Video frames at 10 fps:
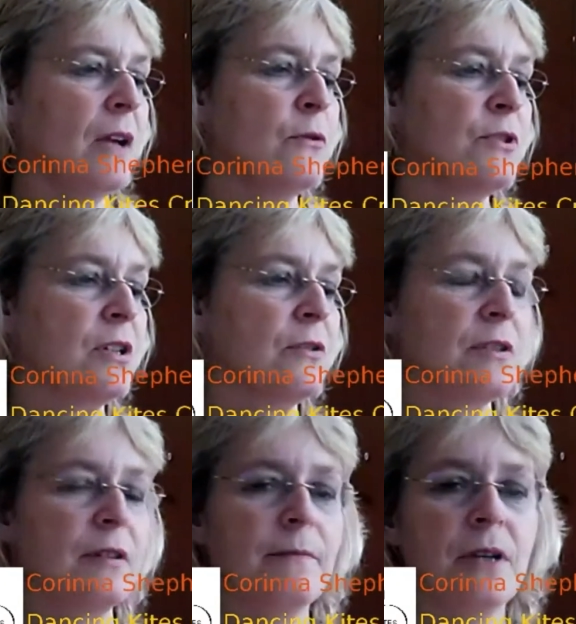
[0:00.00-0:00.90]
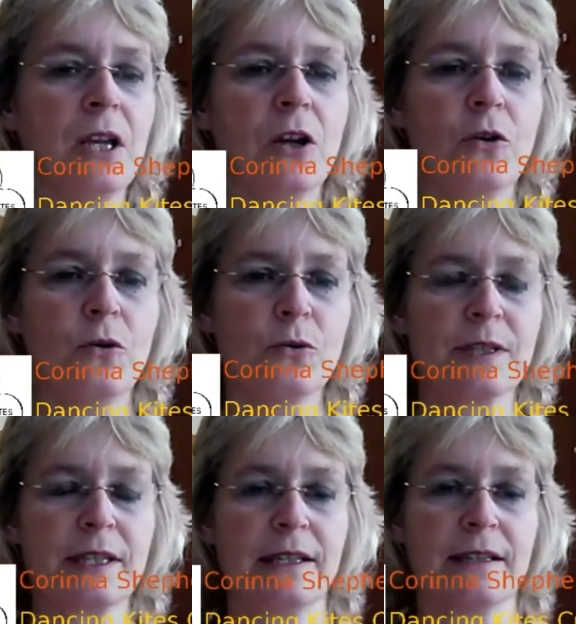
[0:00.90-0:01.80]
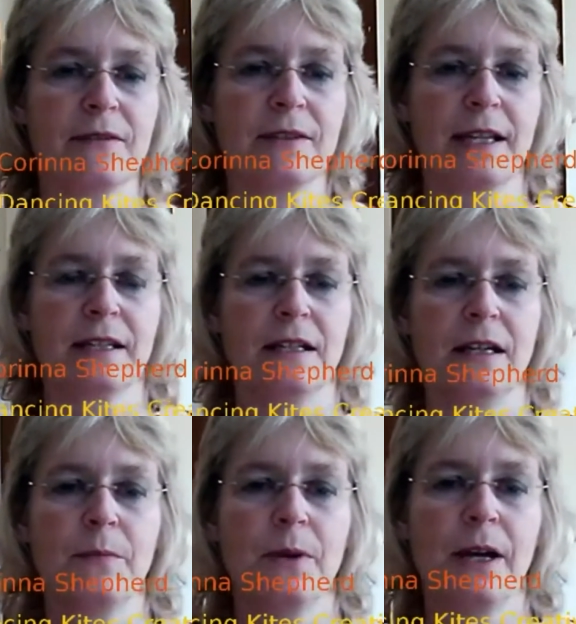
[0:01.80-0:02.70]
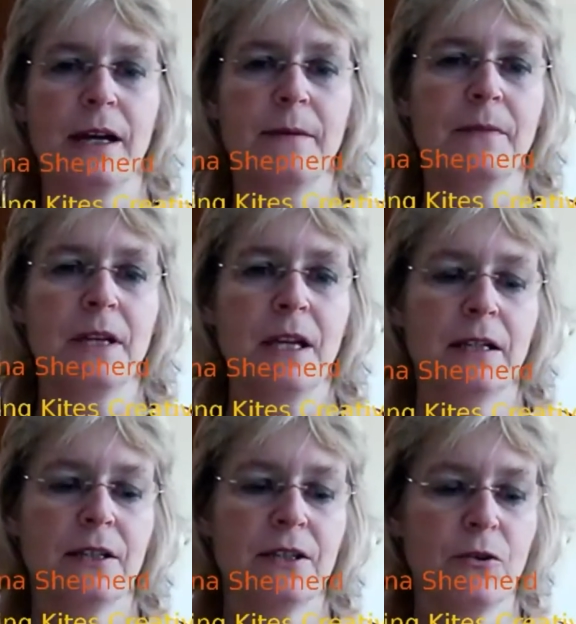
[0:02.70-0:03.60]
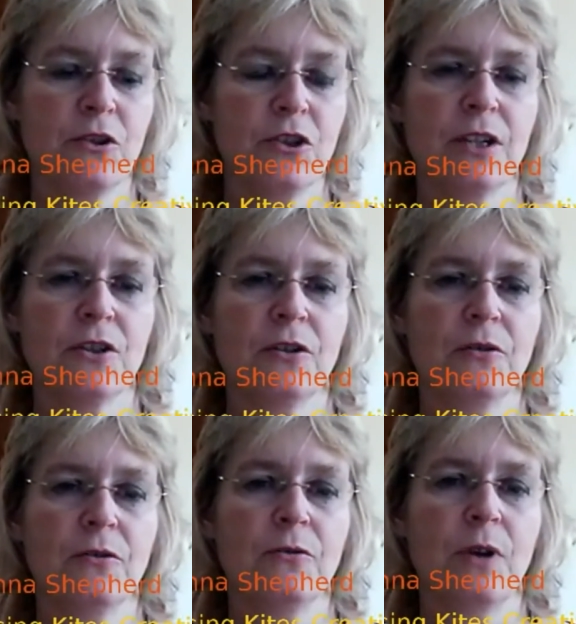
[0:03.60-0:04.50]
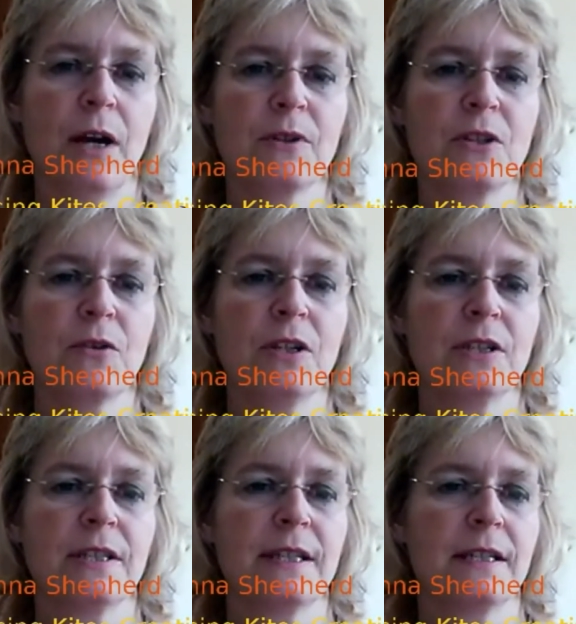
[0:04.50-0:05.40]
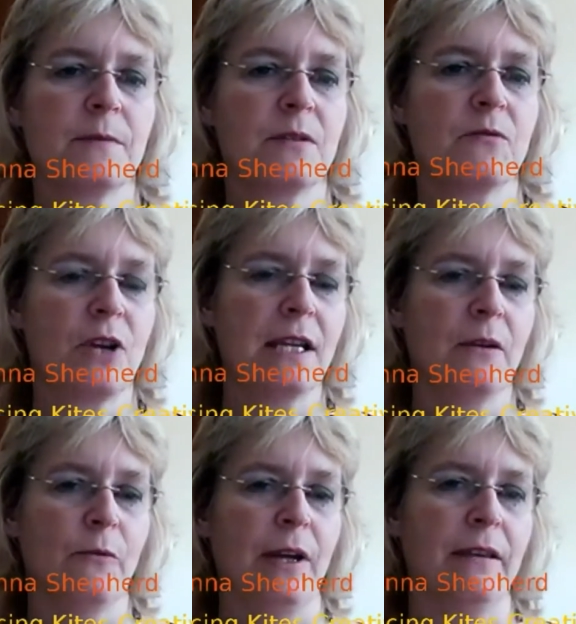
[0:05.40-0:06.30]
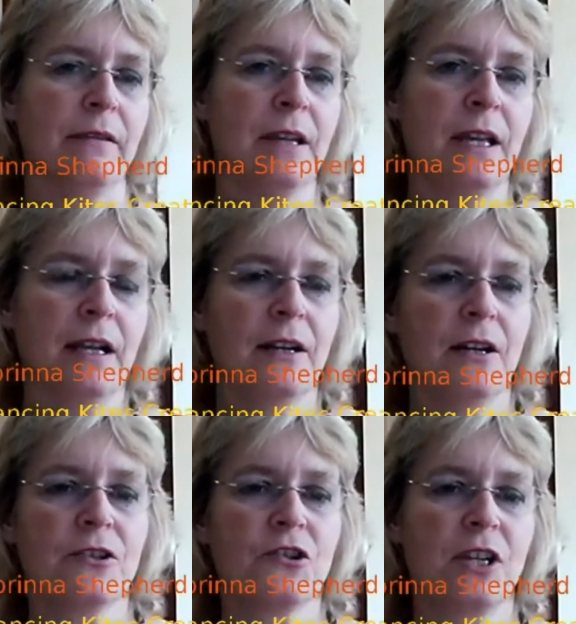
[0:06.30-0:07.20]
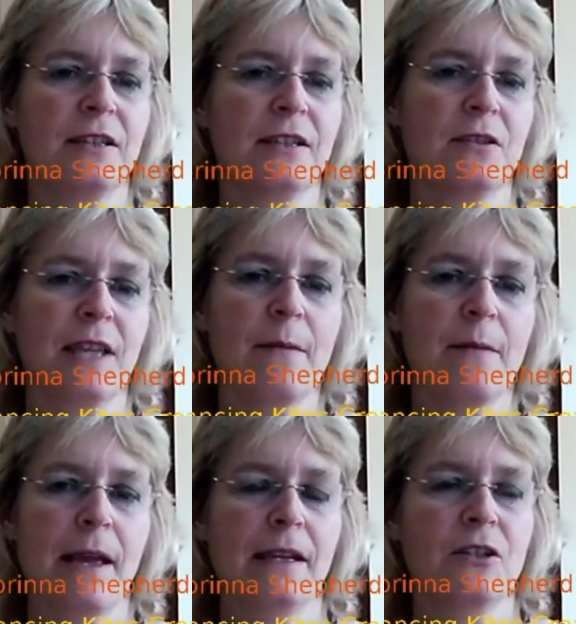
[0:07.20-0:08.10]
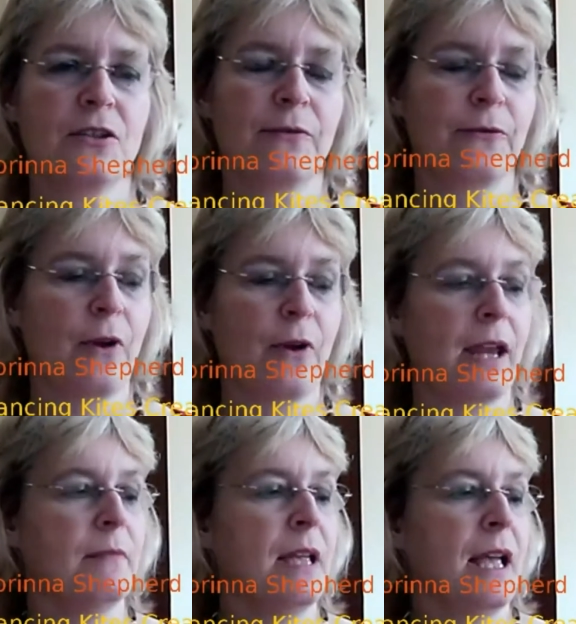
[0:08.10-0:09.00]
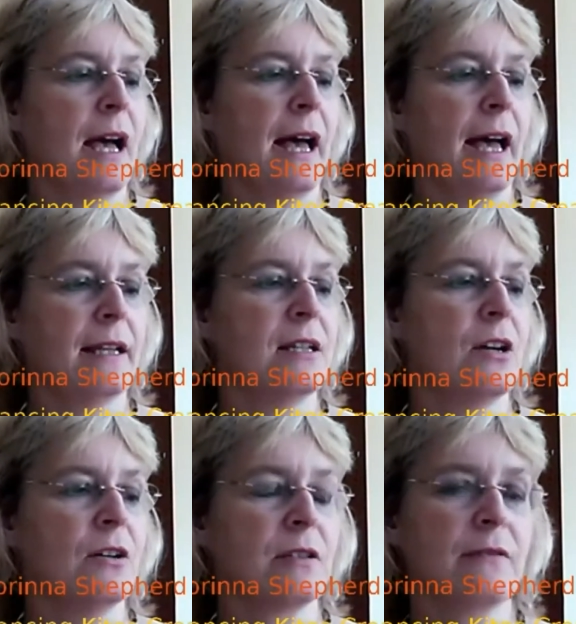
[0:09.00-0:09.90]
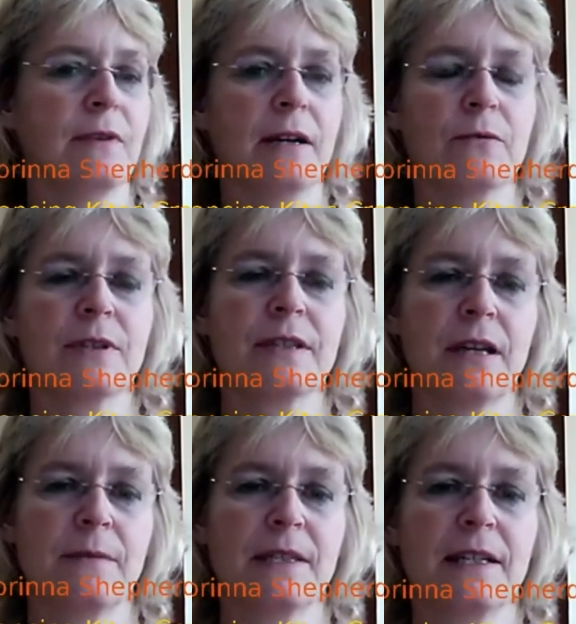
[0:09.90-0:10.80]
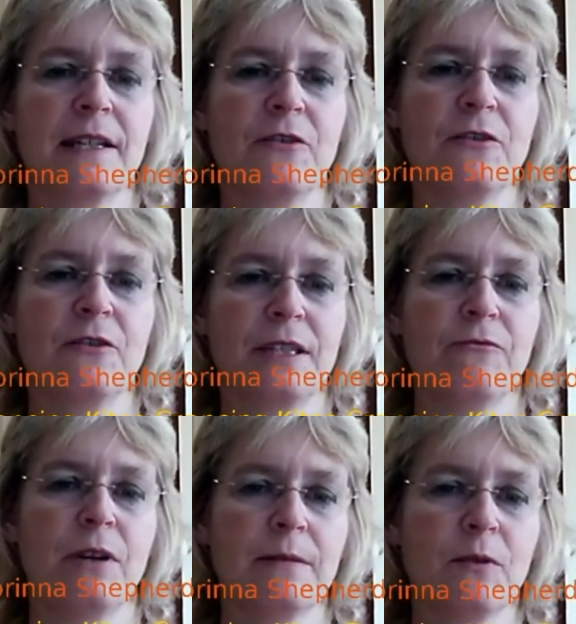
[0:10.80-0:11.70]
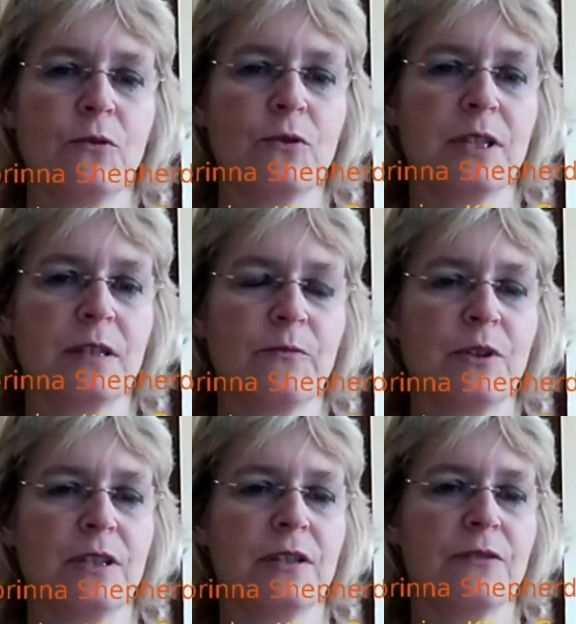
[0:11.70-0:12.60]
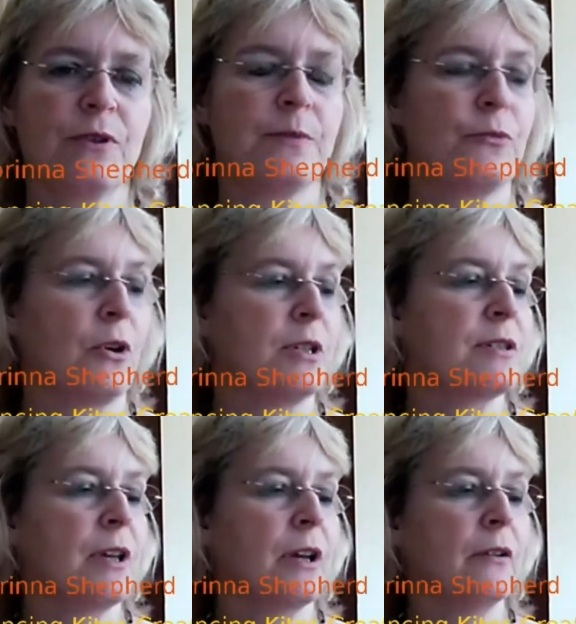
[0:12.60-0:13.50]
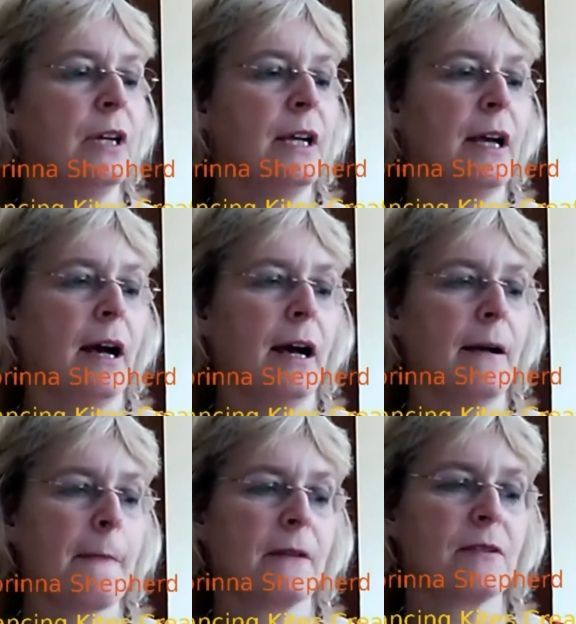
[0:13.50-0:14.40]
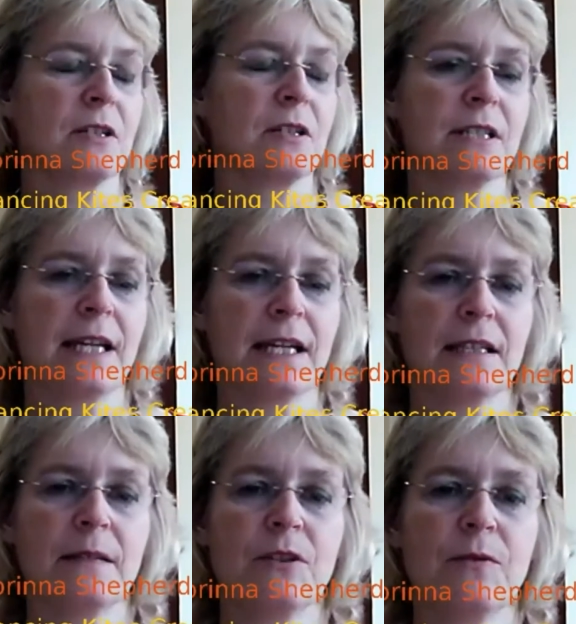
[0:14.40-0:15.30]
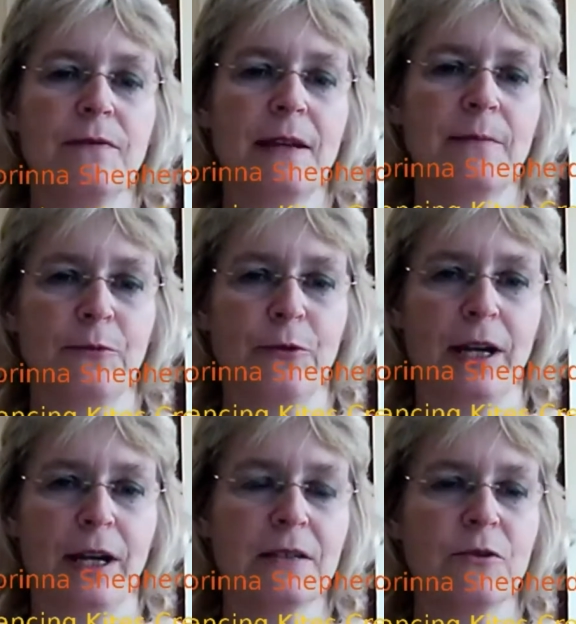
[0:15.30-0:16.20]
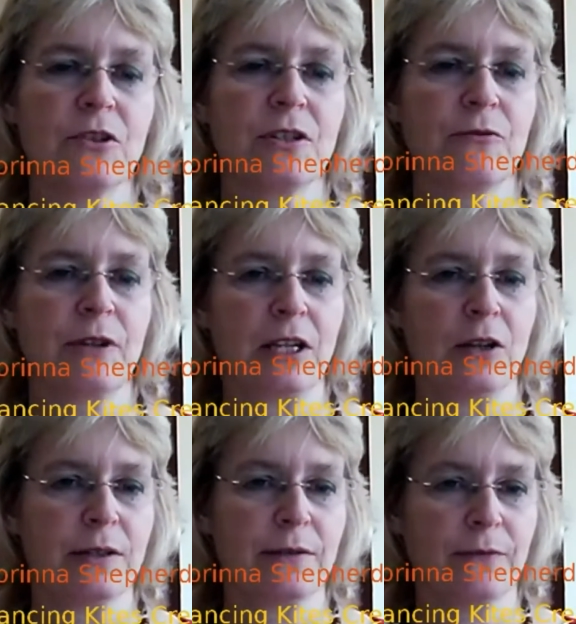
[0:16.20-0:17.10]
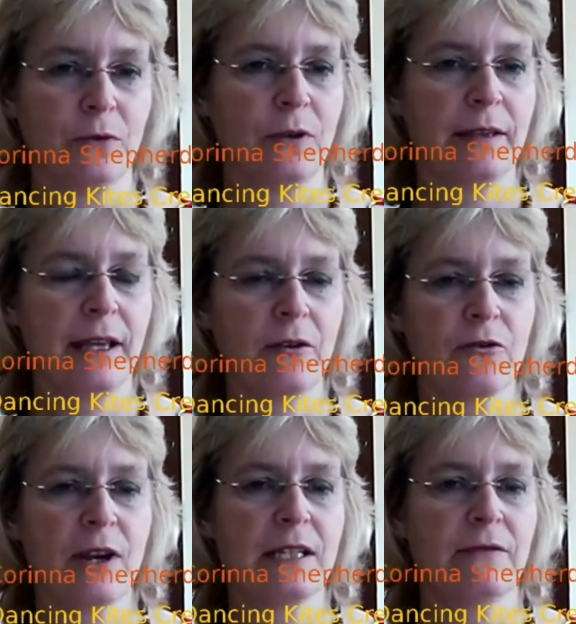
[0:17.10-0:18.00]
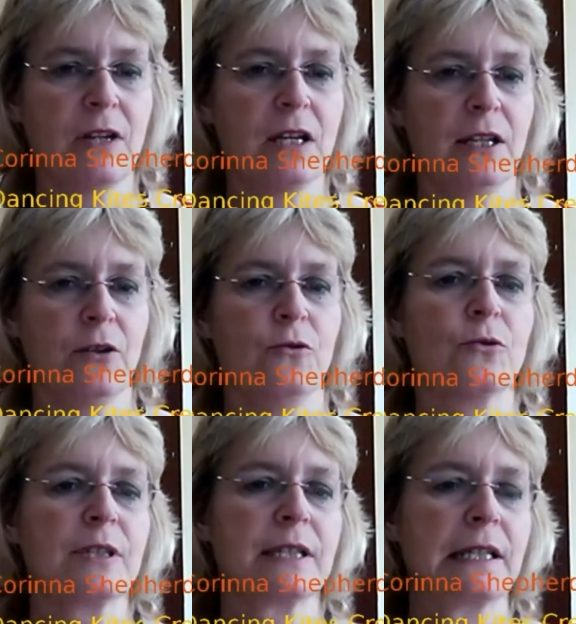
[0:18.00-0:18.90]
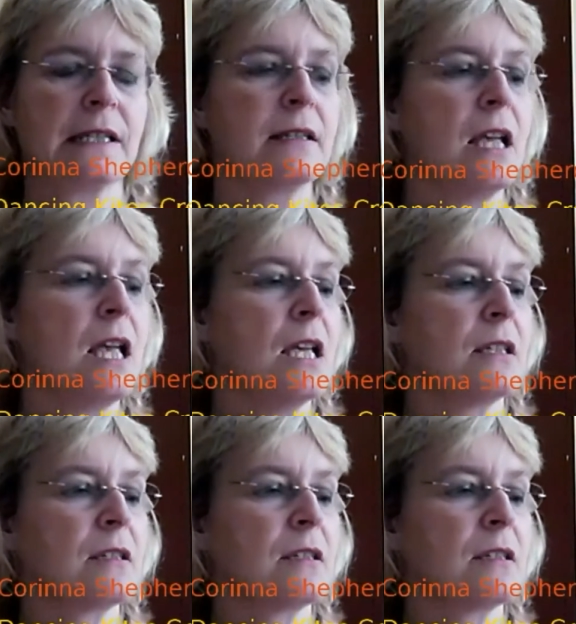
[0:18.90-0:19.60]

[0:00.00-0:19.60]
I've also got some courses I've set up. An associate who I was looking to set up some training with last year sort of came back into the frame and asked if I was still interested in running some courses in Princess Risborough. So I've started adding them to Eventbrite, which is really useful, and they're creative learning courses.